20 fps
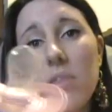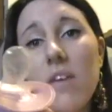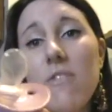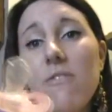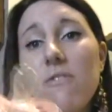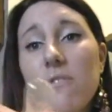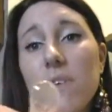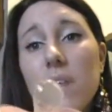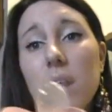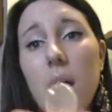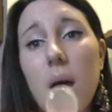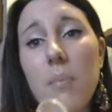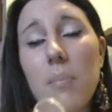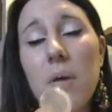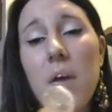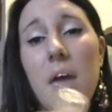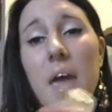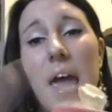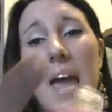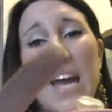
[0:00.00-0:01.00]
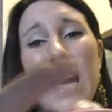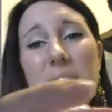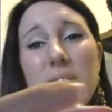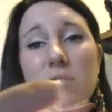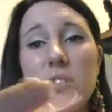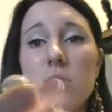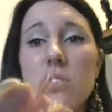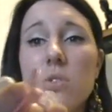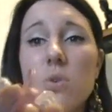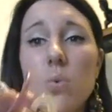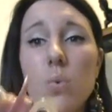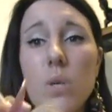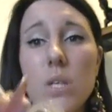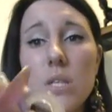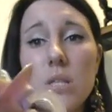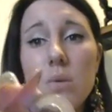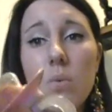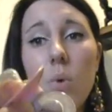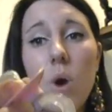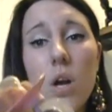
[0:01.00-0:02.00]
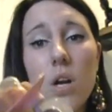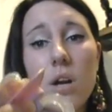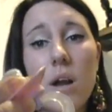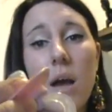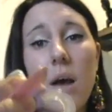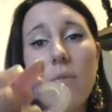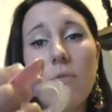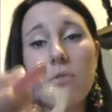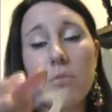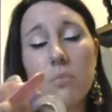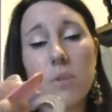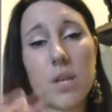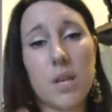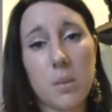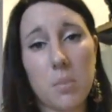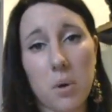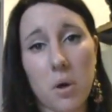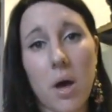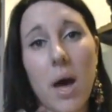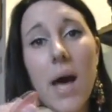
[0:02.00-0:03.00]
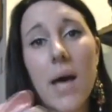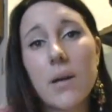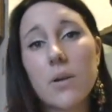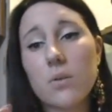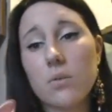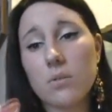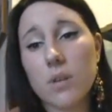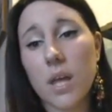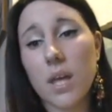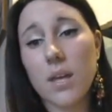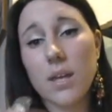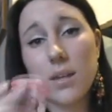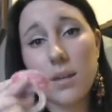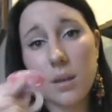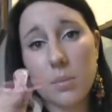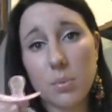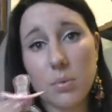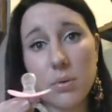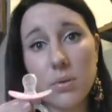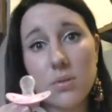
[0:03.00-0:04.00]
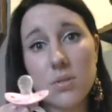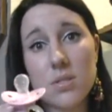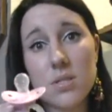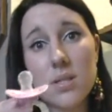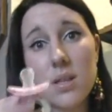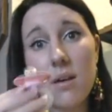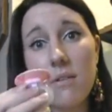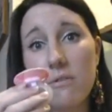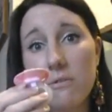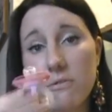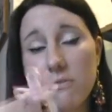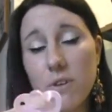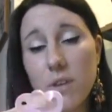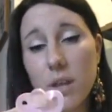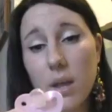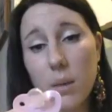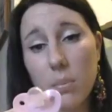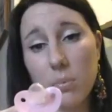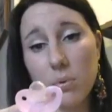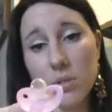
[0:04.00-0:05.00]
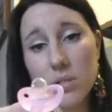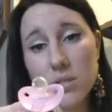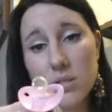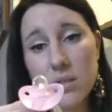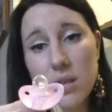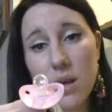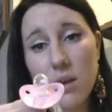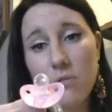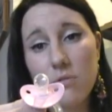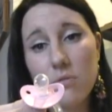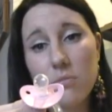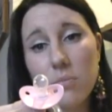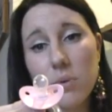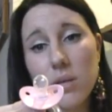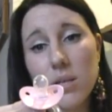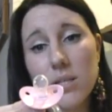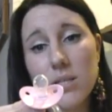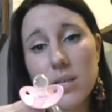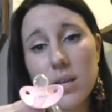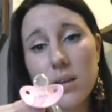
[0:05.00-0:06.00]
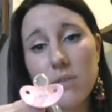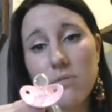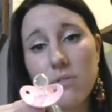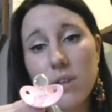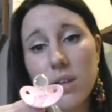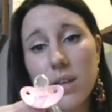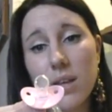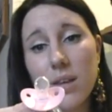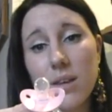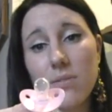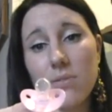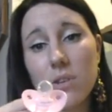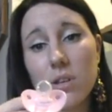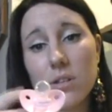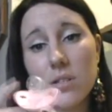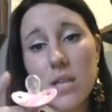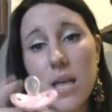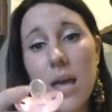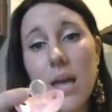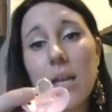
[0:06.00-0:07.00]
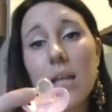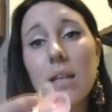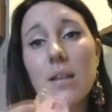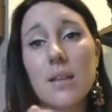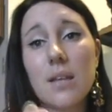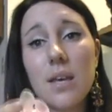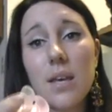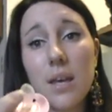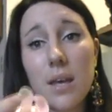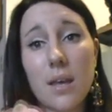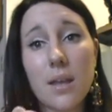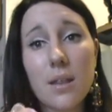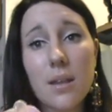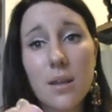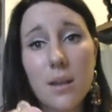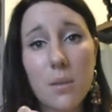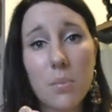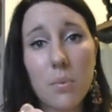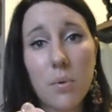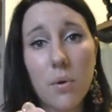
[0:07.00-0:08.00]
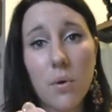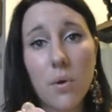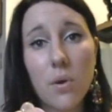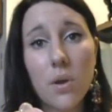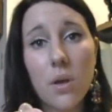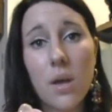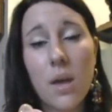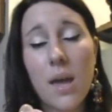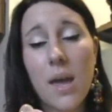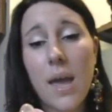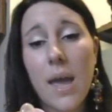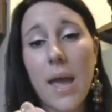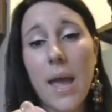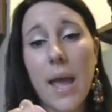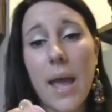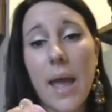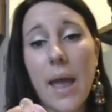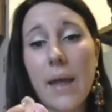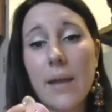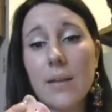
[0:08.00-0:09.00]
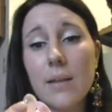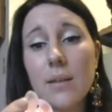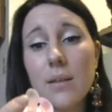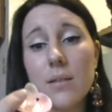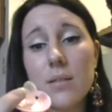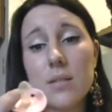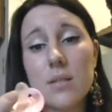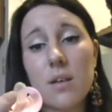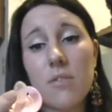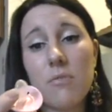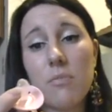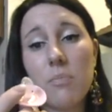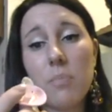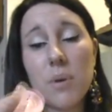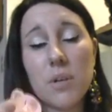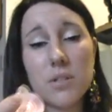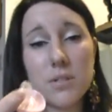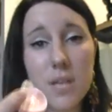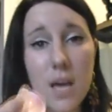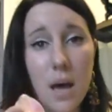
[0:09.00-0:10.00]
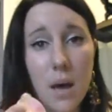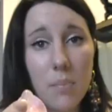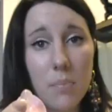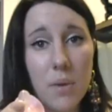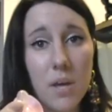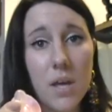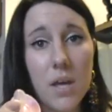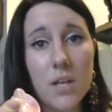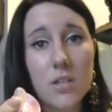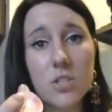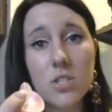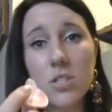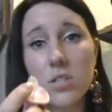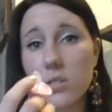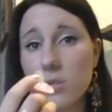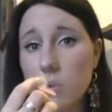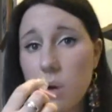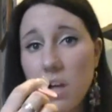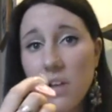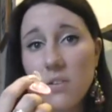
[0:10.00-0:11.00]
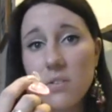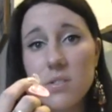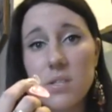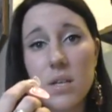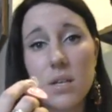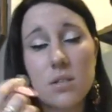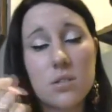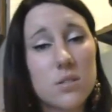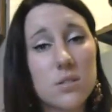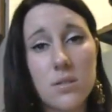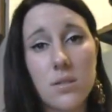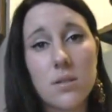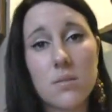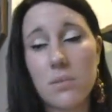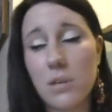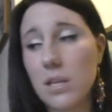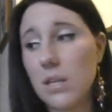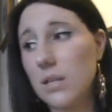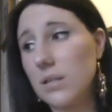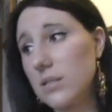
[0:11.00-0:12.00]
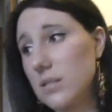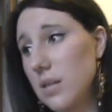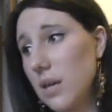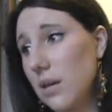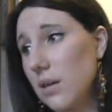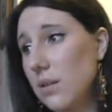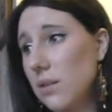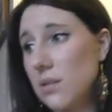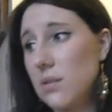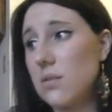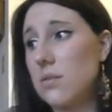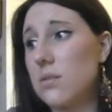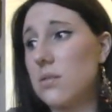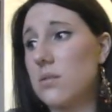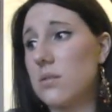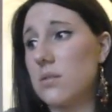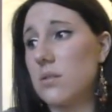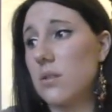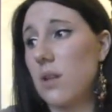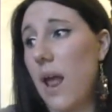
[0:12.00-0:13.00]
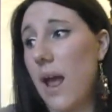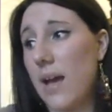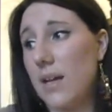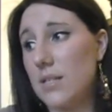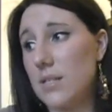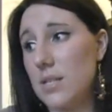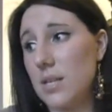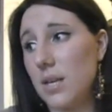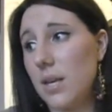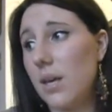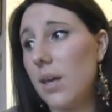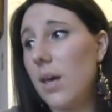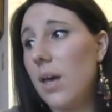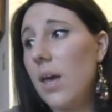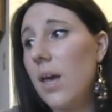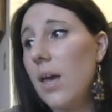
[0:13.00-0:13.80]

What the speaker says: They fill up, and I have to squeeze the water out from the nipple. I don't like nipples that fill up with stuff, because then I feel like if there's any leak in the nipple and the stuff builds up and she swallows it, she's going to be getting sick. It's just nasty.